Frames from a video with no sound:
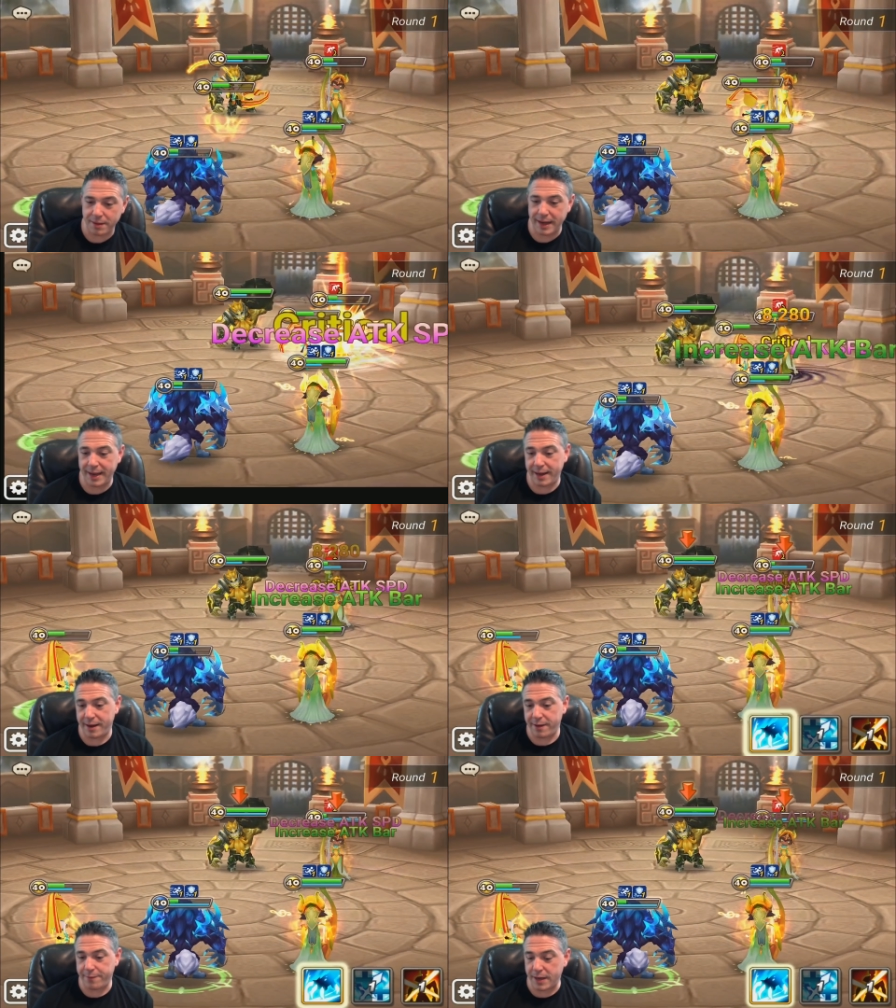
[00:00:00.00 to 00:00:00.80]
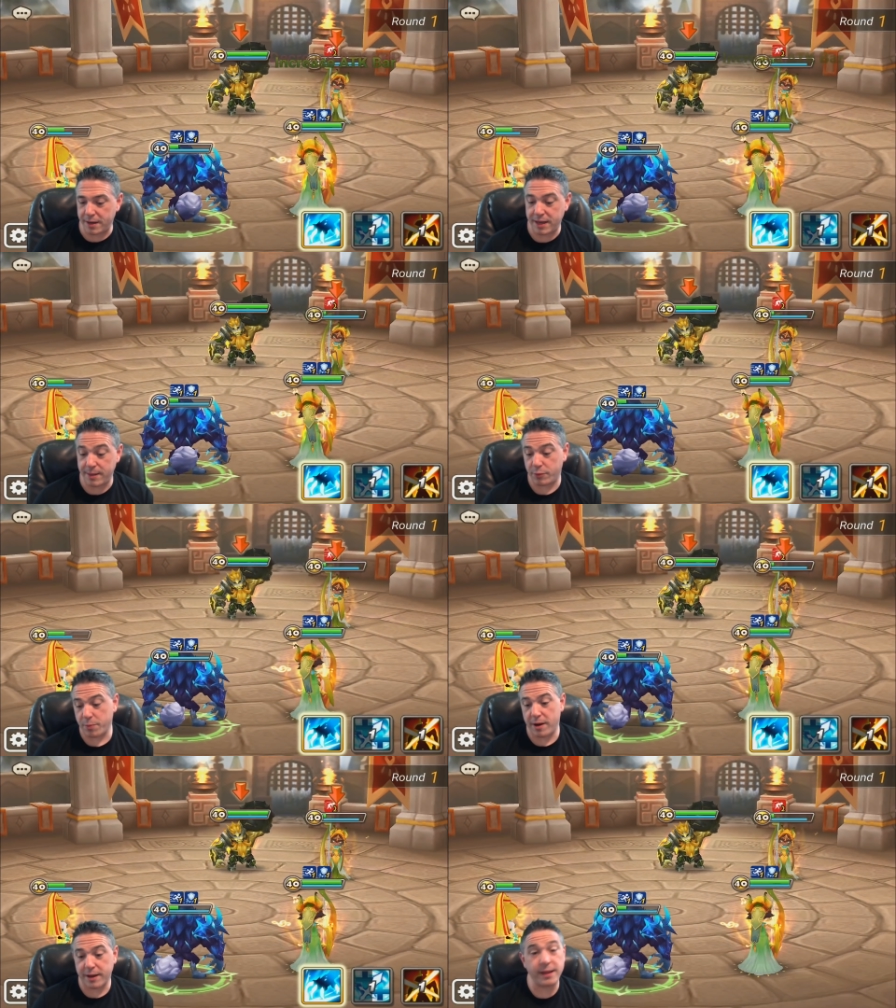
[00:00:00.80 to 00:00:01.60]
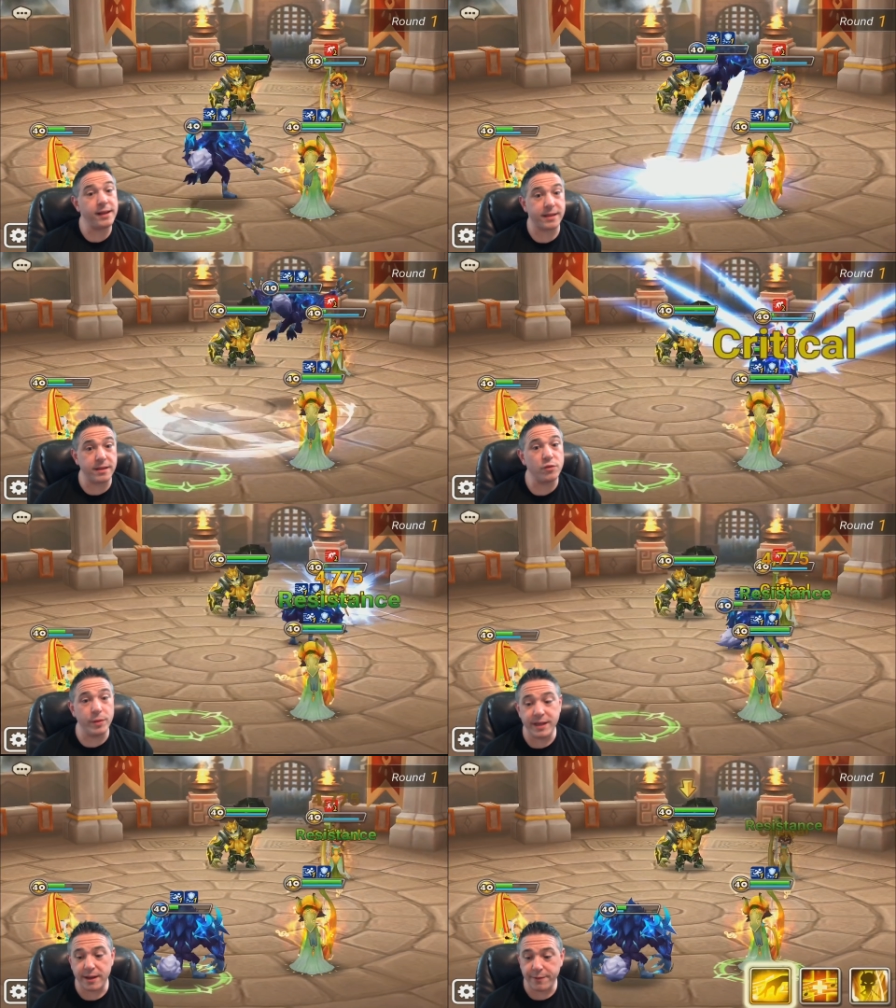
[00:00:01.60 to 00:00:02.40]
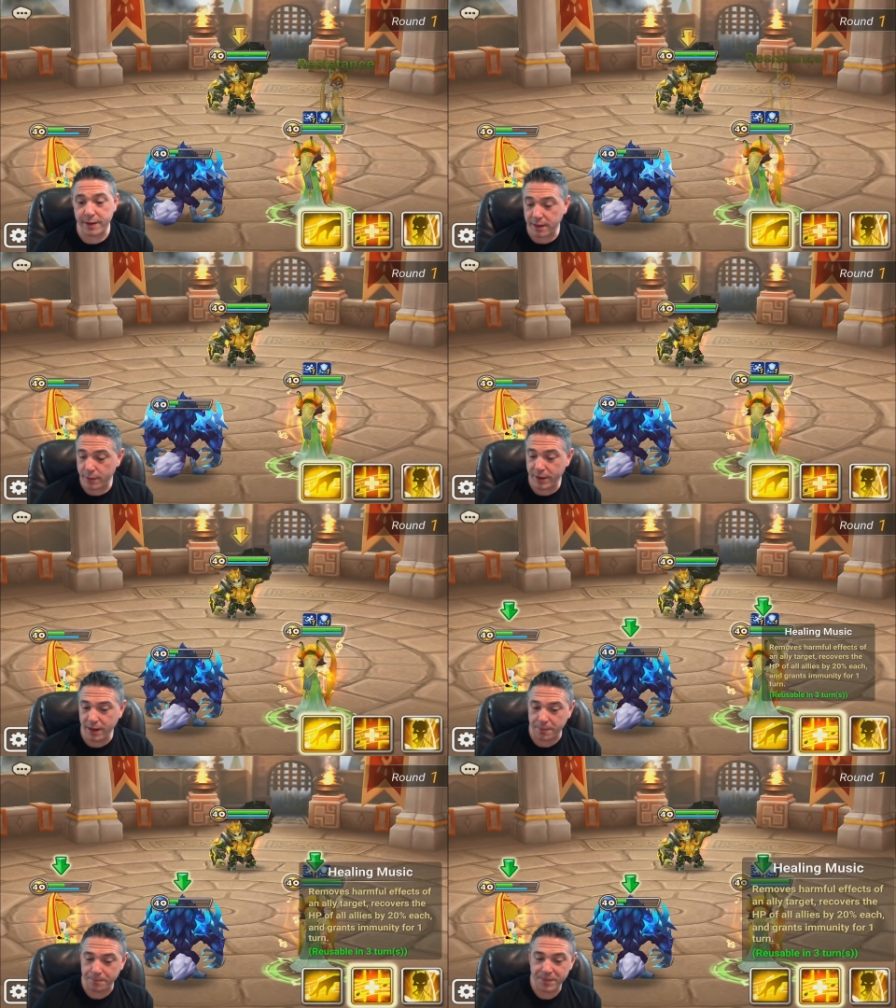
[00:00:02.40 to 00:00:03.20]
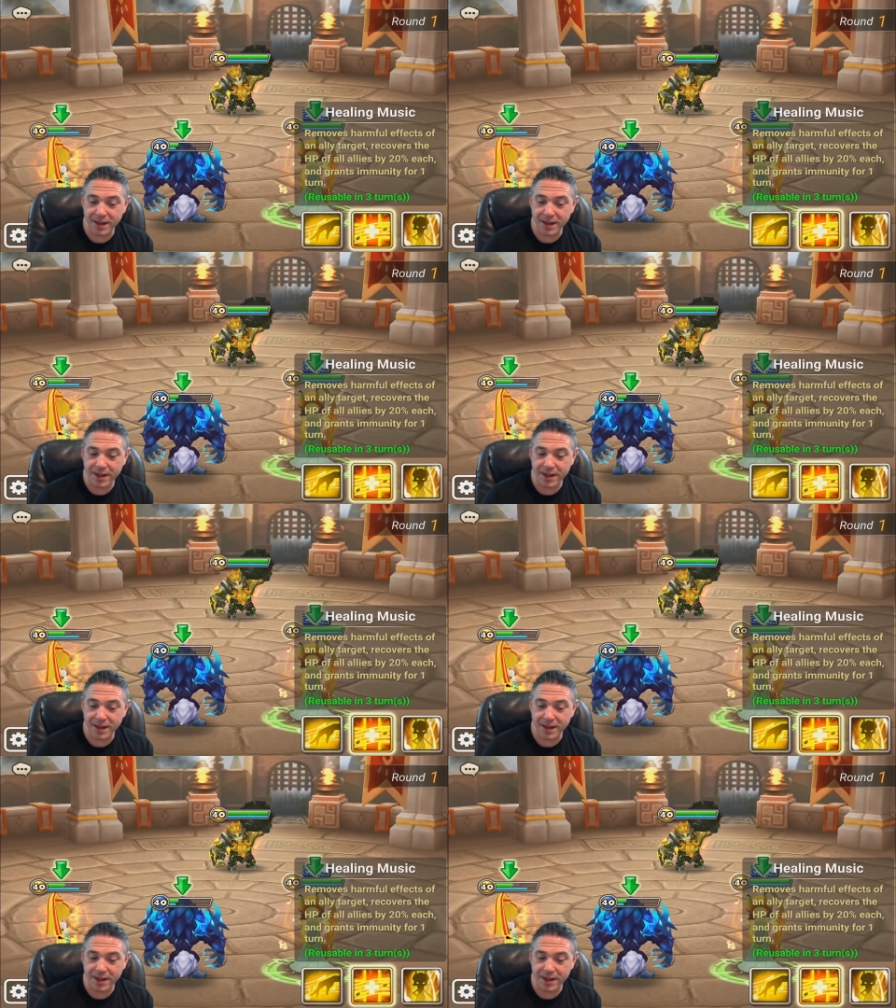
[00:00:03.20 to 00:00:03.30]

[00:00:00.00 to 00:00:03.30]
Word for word: And if Yen keeps procking like this, we definitely will.